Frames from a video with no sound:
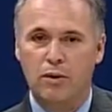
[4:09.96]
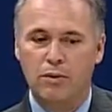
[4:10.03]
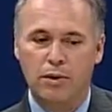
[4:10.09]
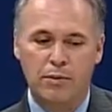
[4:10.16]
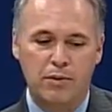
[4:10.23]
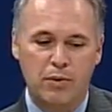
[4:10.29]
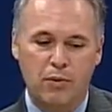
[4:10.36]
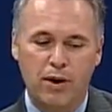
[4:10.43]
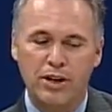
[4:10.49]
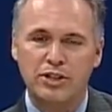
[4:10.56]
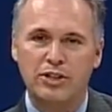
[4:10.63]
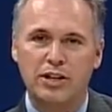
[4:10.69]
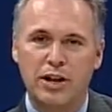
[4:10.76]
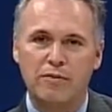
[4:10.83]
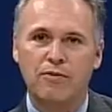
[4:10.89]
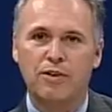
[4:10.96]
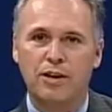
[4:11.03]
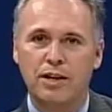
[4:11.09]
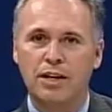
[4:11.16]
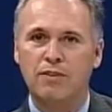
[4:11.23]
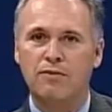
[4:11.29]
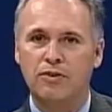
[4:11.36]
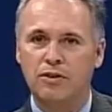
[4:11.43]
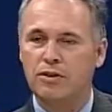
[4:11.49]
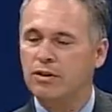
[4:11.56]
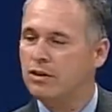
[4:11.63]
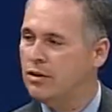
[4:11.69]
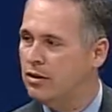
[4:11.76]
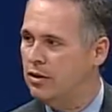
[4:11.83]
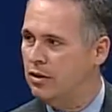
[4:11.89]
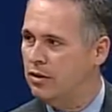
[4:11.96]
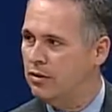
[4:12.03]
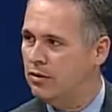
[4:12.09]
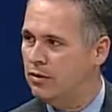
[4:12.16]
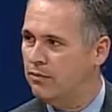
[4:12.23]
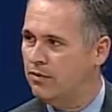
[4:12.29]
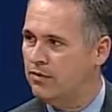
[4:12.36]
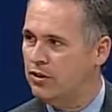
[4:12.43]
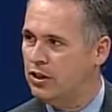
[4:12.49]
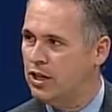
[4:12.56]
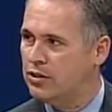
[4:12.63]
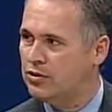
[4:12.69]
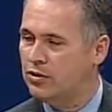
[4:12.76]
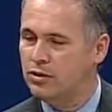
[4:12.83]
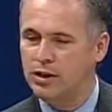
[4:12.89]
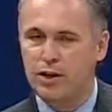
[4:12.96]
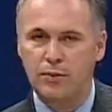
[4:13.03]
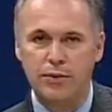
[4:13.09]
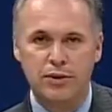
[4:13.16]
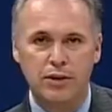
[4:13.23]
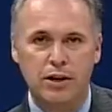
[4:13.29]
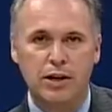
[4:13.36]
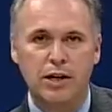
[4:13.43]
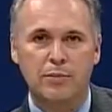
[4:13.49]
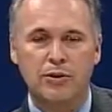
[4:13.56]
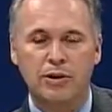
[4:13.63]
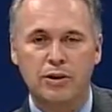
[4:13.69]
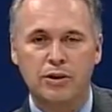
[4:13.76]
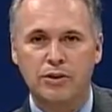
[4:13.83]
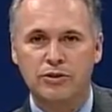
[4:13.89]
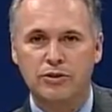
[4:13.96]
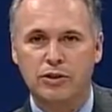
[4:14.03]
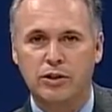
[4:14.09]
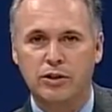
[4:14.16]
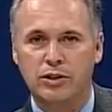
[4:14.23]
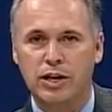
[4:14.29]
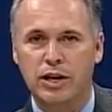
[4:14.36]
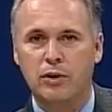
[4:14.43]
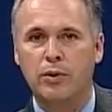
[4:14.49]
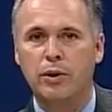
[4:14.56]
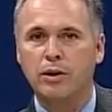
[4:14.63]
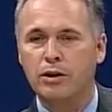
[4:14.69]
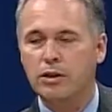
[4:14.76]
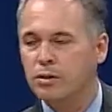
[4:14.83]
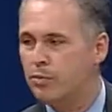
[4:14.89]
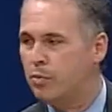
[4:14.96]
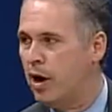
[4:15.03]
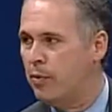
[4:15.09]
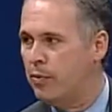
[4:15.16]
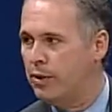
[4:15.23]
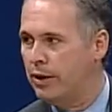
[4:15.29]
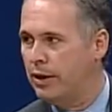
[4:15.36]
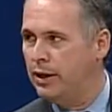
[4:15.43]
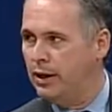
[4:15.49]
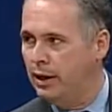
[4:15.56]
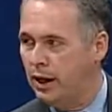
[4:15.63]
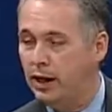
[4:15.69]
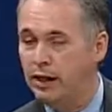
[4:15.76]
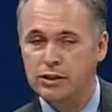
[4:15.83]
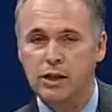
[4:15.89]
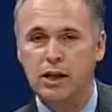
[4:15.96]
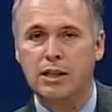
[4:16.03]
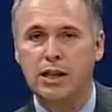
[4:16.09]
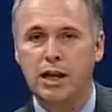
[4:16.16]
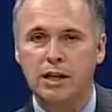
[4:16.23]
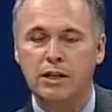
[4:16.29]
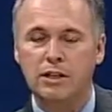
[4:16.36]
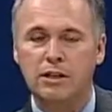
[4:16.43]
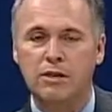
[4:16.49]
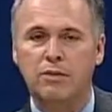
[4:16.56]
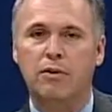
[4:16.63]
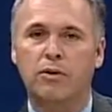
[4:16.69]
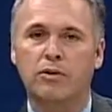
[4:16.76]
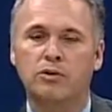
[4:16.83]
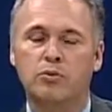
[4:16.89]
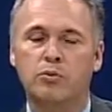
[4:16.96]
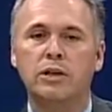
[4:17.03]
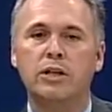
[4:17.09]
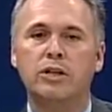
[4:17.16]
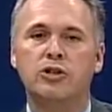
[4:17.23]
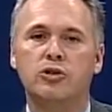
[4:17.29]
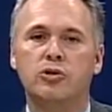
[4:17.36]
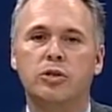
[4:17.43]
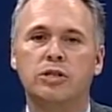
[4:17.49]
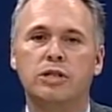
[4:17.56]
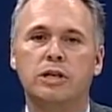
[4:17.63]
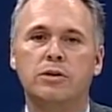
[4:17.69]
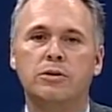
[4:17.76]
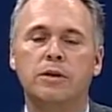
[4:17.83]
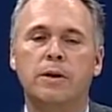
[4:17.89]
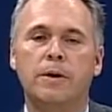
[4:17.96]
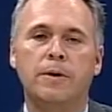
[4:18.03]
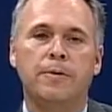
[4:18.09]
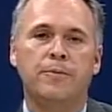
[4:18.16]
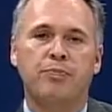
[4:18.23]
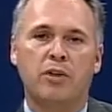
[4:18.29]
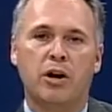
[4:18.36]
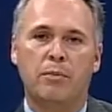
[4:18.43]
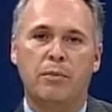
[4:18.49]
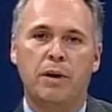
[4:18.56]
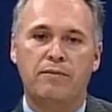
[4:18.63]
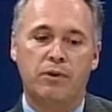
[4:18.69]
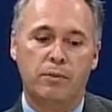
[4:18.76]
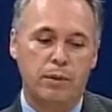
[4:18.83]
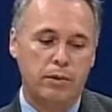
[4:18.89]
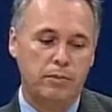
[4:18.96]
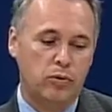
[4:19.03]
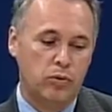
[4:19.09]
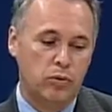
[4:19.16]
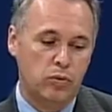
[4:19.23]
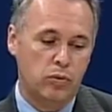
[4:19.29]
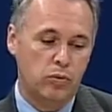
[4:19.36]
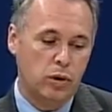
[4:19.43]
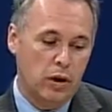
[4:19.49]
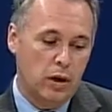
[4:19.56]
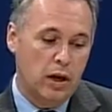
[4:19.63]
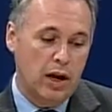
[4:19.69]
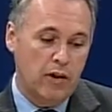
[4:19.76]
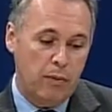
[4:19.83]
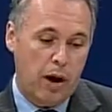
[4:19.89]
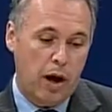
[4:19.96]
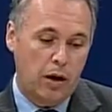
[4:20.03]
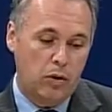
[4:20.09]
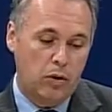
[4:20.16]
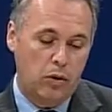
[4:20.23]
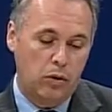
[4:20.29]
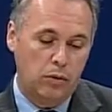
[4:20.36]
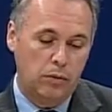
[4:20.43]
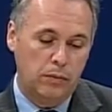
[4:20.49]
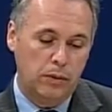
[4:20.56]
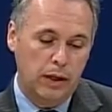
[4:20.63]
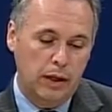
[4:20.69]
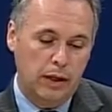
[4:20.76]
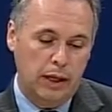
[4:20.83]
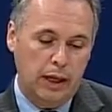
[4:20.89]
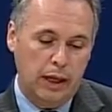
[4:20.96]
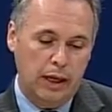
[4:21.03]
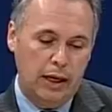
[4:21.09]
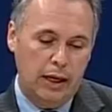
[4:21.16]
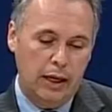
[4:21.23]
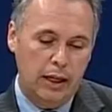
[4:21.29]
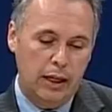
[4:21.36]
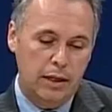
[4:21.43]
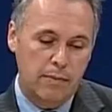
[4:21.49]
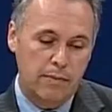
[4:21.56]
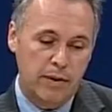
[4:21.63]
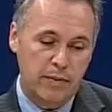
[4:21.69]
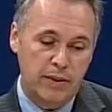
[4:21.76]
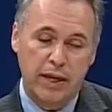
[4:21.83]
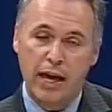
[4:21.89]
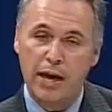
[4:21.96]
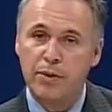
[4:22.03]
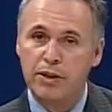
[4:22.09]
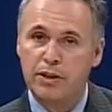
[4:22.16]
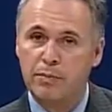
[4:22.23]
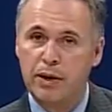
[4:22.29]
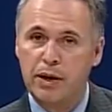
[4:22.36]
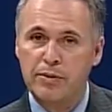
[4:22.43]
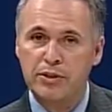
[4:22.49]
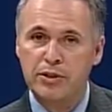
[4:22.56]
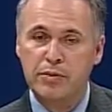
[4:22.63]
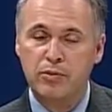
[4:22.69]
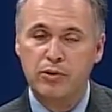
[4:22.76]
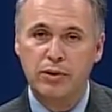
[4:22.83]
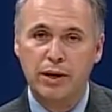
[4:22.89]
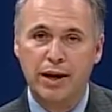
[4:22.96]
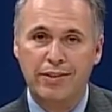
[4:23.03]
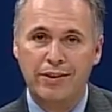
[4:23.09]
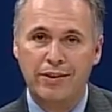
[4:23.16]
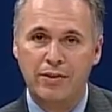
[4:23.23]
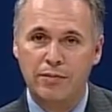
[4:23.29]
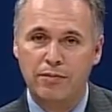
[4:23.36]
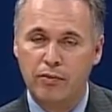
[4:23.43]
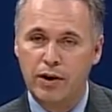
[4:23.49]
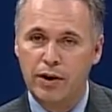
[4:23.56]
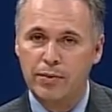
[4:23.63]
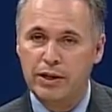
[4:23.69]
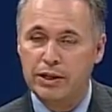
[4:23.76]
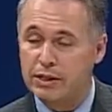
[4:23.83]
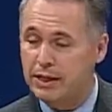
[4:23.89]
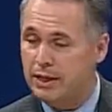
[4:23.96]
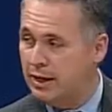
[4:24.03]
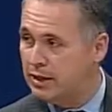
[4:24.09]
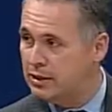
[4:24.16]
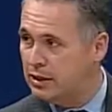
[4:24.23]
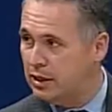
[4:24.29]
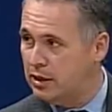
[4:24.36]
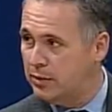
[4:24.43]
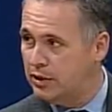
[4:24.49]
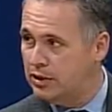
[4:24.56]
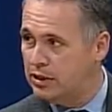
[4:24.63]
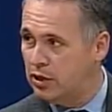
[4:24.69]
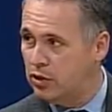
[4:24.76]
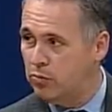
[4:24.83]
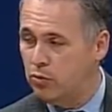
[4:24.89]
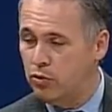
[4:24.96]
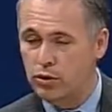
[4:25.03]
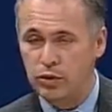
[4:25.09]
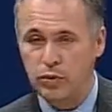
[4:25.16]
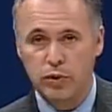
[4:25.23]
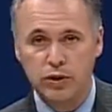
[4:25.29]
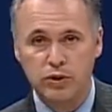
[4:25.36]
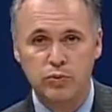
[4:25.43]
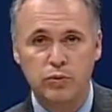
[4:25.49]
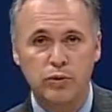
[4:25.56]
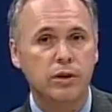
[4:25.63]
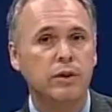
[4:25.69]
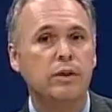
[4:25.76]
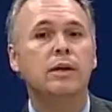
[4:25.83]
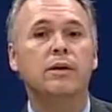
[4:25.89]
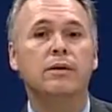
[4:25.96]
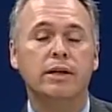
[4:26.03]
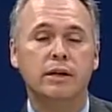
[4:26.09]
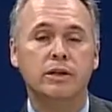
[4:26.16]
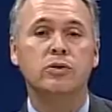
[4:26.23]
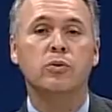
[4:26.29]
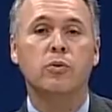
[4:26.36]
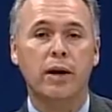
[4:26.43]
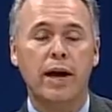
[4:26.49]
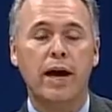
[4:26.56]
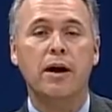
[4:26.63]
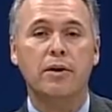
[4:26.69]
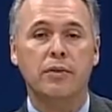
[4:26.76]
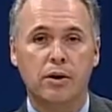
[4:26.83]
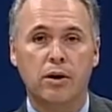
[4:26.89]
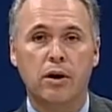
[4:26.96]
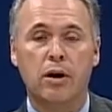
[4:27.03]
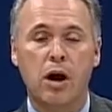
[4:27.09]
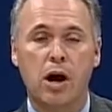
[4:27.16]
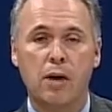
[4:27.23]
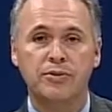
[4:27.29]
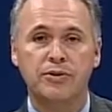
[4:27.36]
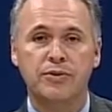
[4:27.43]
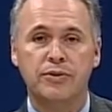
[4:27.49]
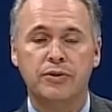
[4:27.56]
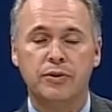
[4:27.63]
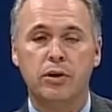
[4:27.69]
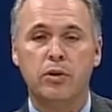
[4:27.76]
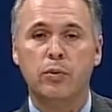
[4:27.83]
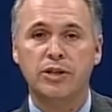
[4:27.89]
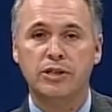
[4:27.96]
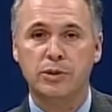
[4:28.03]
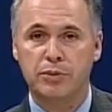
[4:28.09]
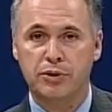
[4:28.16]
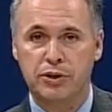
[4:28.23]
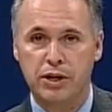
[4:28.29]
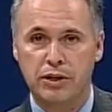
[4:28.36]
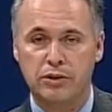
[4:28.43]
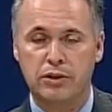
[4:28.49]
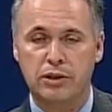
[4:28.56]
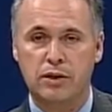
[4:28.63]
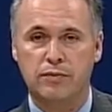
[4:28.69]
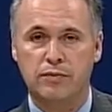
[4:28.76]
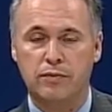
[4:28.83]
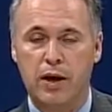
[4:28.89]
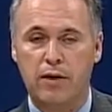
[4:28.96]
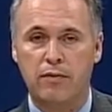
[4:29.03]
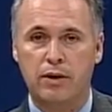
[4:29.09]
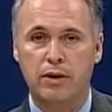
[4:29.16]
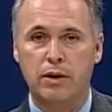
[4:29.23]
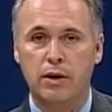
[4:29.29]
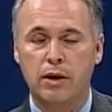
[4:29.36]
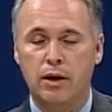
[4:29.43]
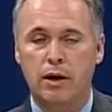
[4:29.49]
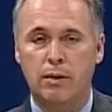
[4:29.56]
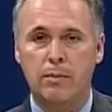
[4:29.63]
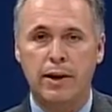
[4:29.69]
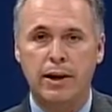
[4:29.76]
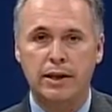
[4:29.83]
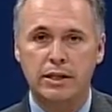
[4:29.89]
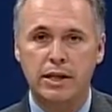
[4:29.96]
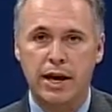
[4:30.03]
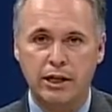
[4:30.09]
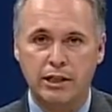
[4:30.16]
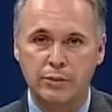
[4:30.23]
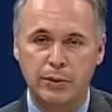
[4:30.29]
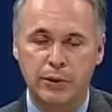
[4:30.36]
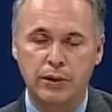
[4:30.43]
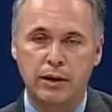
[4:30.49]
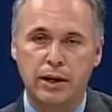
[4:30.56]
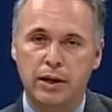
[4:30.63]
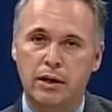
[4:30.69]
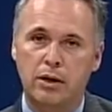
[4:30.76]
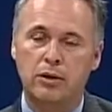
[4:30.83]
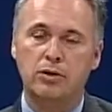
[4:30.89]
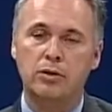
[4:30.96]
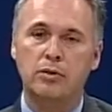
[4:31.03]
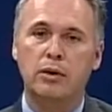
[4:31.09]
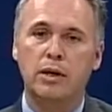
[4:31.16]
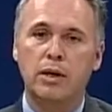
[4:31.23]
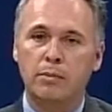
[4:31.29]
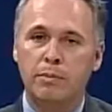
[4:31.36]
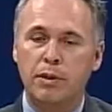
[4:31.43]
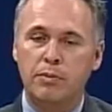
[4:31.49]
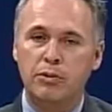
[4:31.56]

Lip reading: well, I mean, why should I forgive your, $50,000 debt when you got a couple $100,000 in equity at another property? And it's not that easy, folks. Really, short sales are meant for people who have bought a home and maybe they can't make their payments anymore and they're afraid because they can't sell it because they owe more than what it's worth. There is a way out, and there are options, and there are ways to protect yourself from having a mega tax bill. And also,